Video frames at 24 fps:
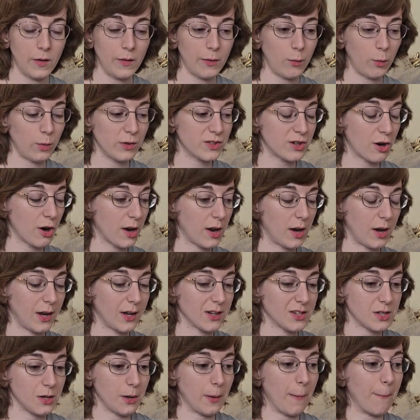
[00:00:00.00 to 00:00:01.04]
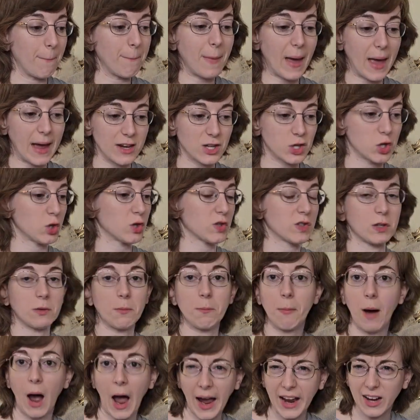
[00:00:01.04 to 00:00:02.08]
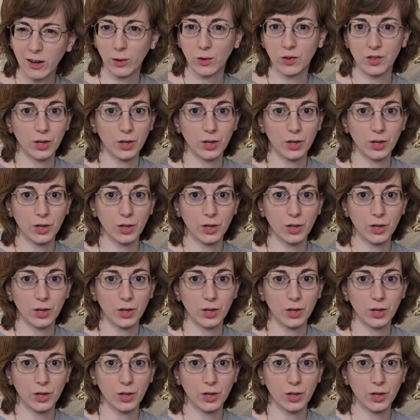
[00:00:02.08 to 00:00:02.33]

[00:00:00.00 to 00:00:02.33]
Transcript: We start getting into majors and minors